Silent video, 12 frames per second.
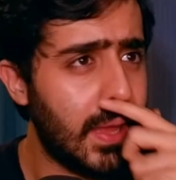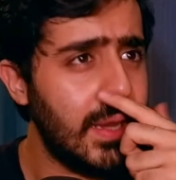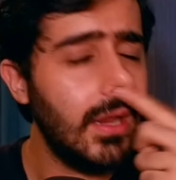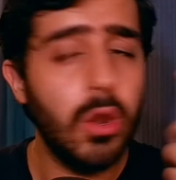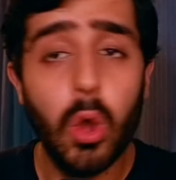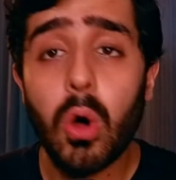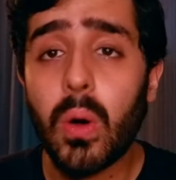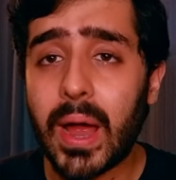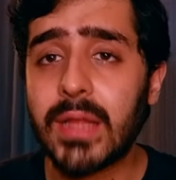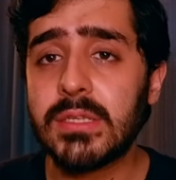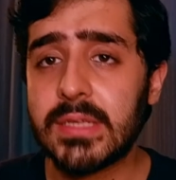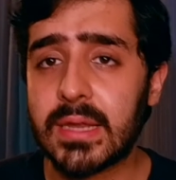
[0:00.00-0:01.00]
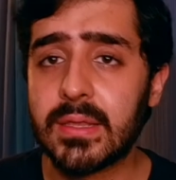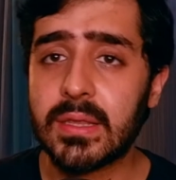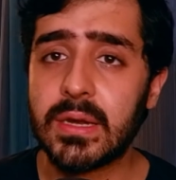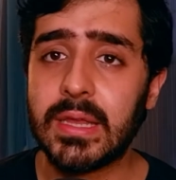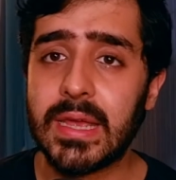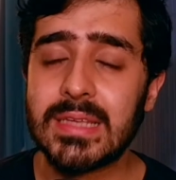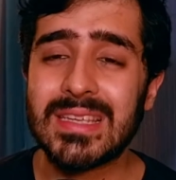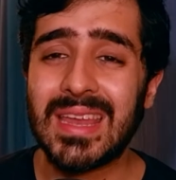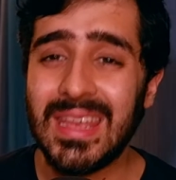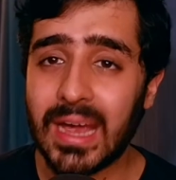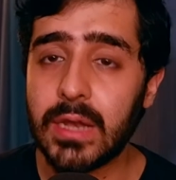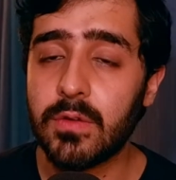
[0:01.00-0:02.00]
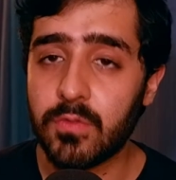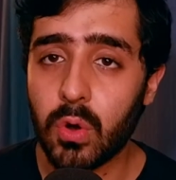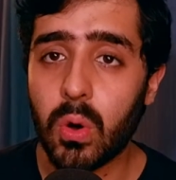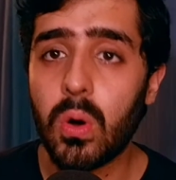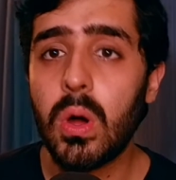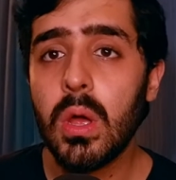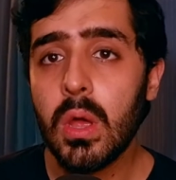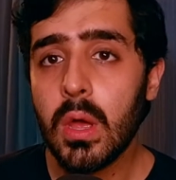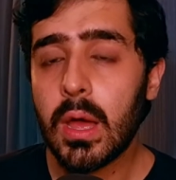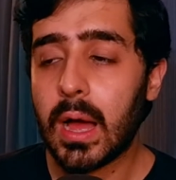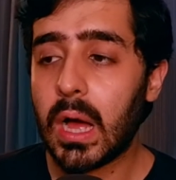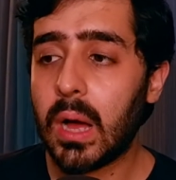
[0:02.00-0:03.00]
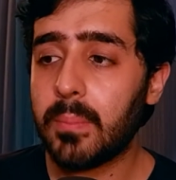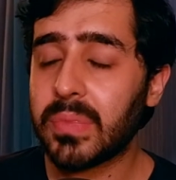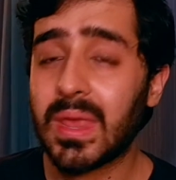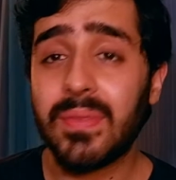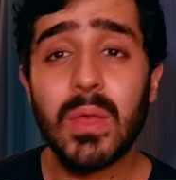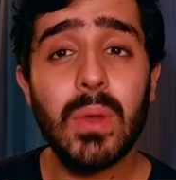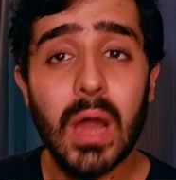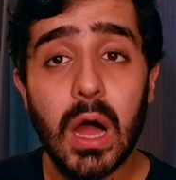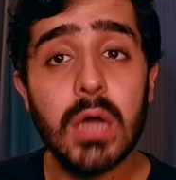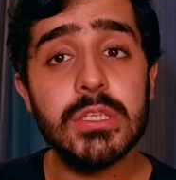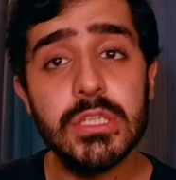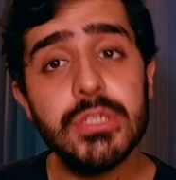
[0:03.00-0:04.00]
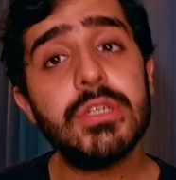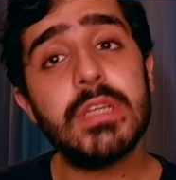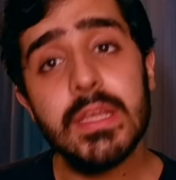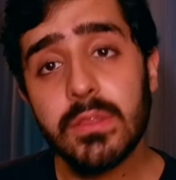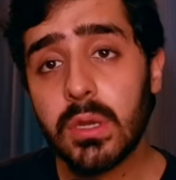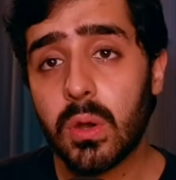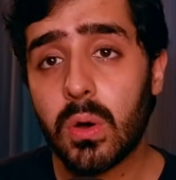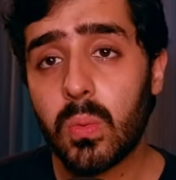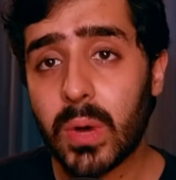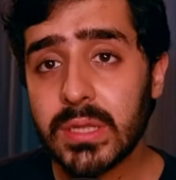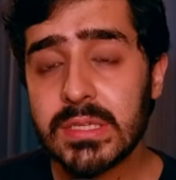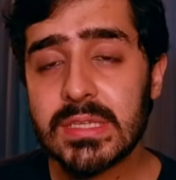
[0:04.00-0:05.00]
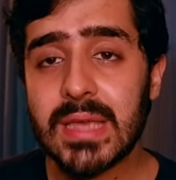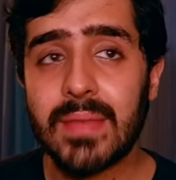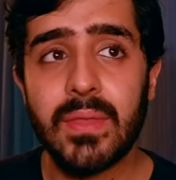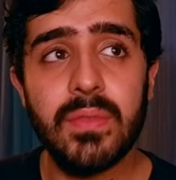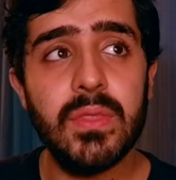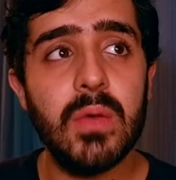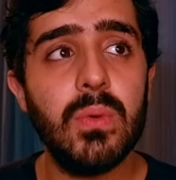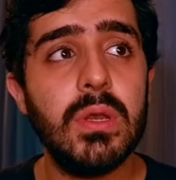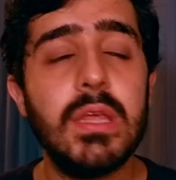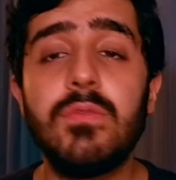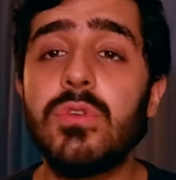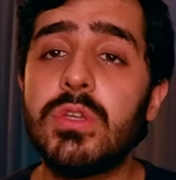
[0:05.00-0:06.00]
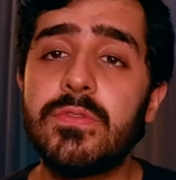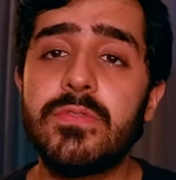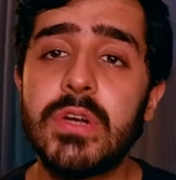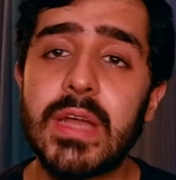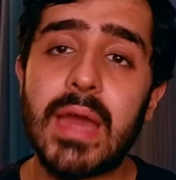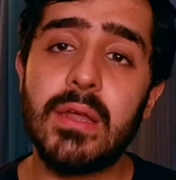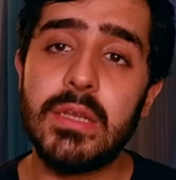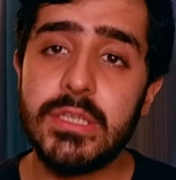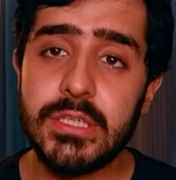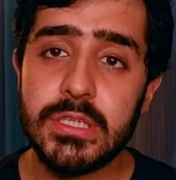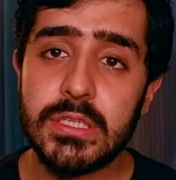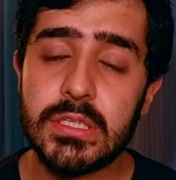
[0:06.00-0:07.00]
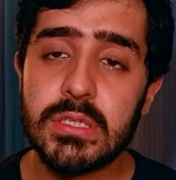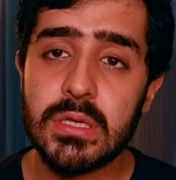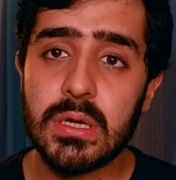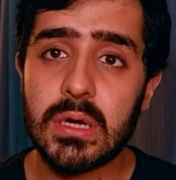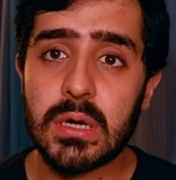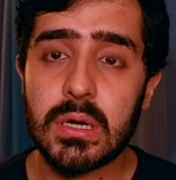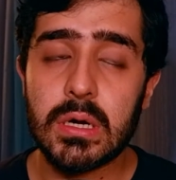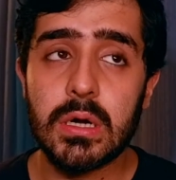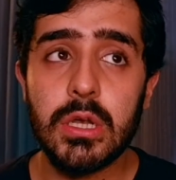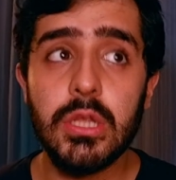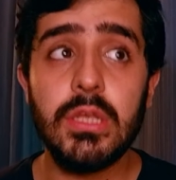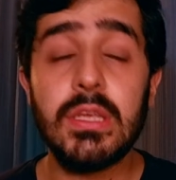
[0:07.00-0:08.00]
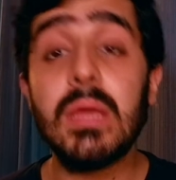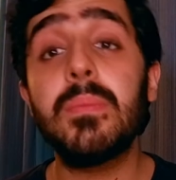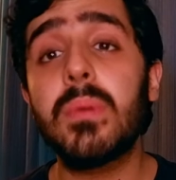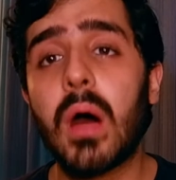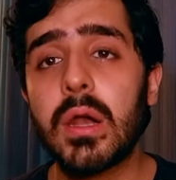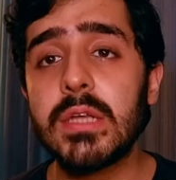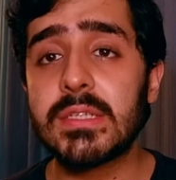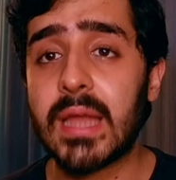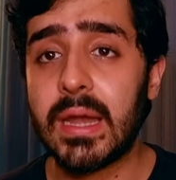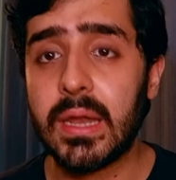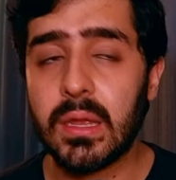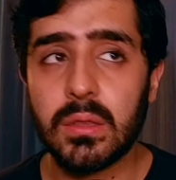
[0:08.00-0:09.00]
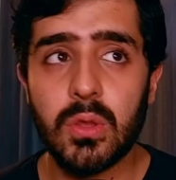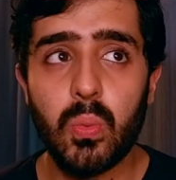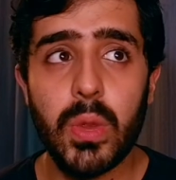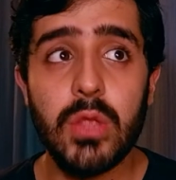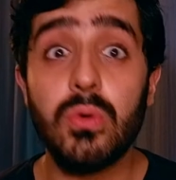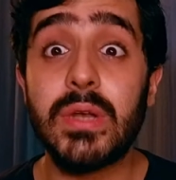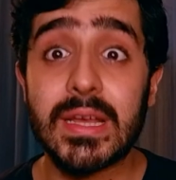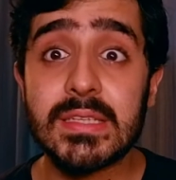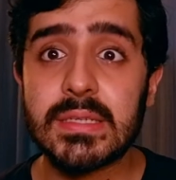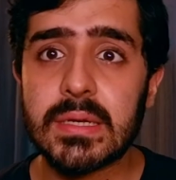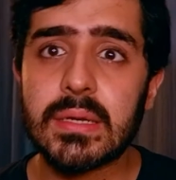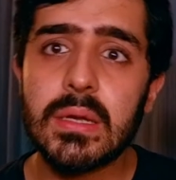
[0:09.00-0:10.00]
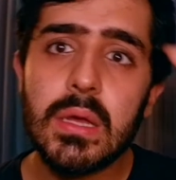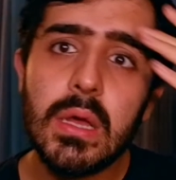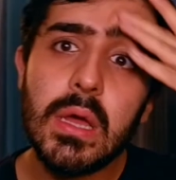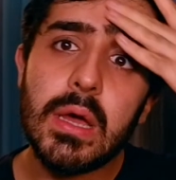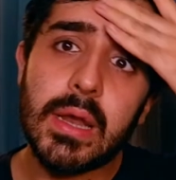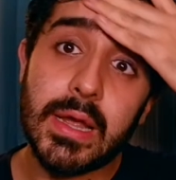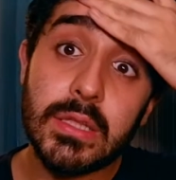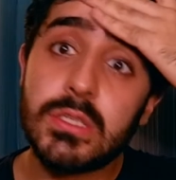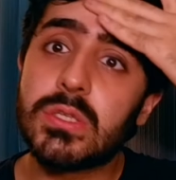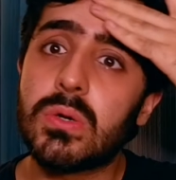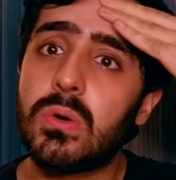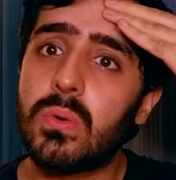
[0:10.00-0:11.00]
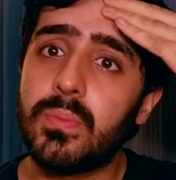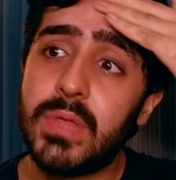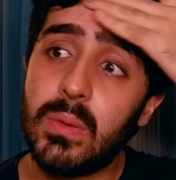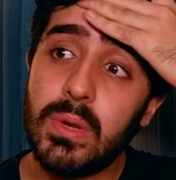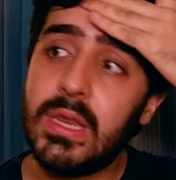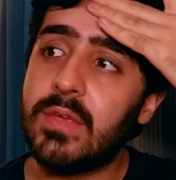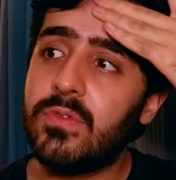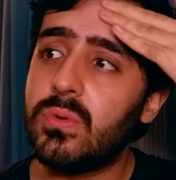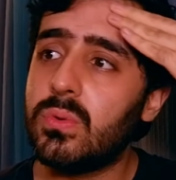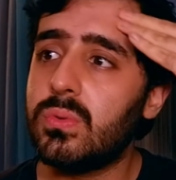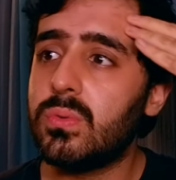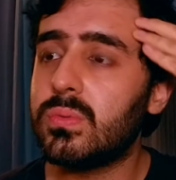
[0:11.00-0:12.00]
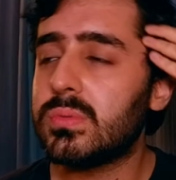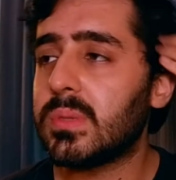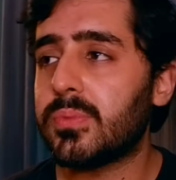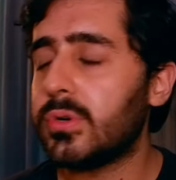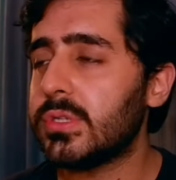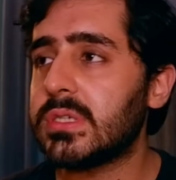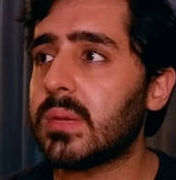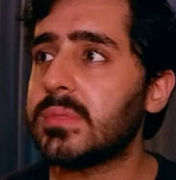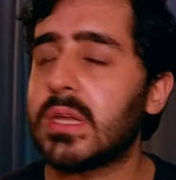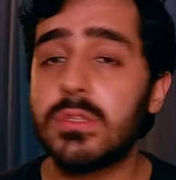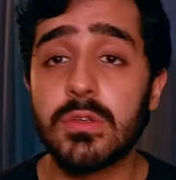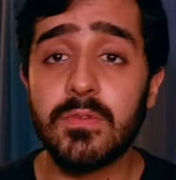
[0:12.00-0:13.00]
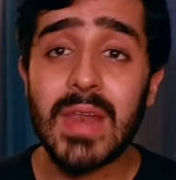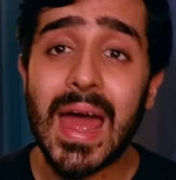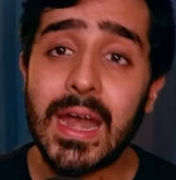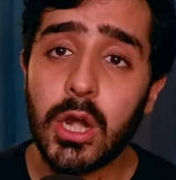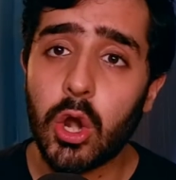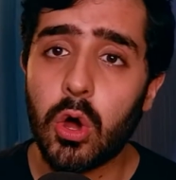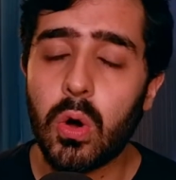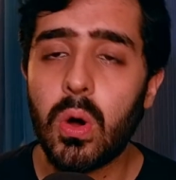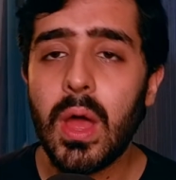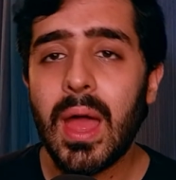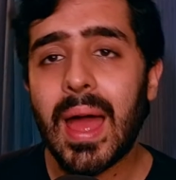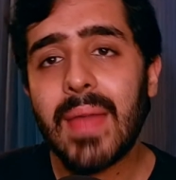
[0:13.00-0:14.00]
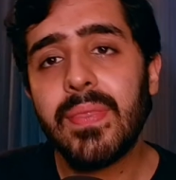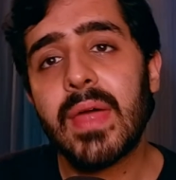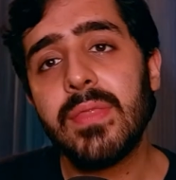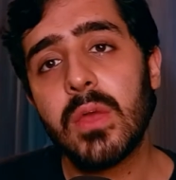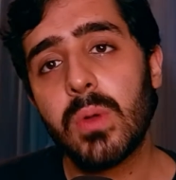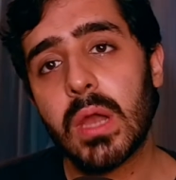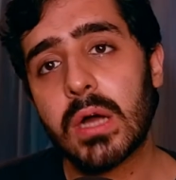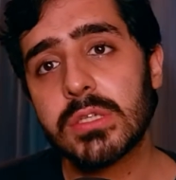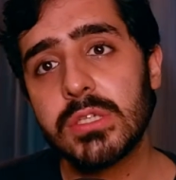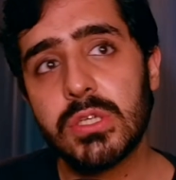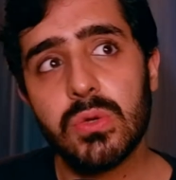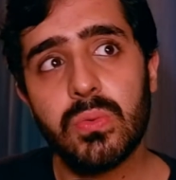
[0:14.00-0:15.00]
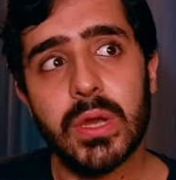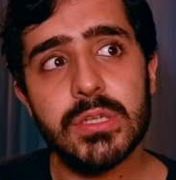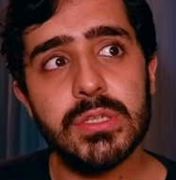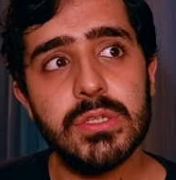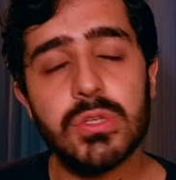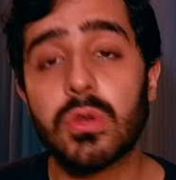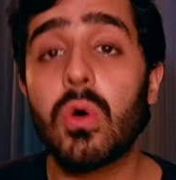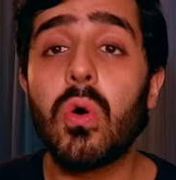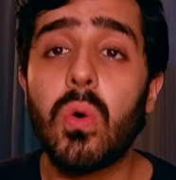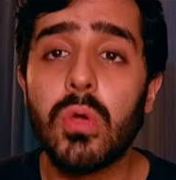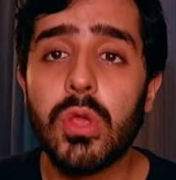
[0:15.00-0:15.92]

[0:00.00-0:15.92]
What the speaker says: any law, actually, rather than a case, any kind of law, and they will ask you to read the law once, and then they will give you different analogies to keep understanding the way you test it. Right, so they will give you, suppose, some sense of land law, and then they will ask you questions on,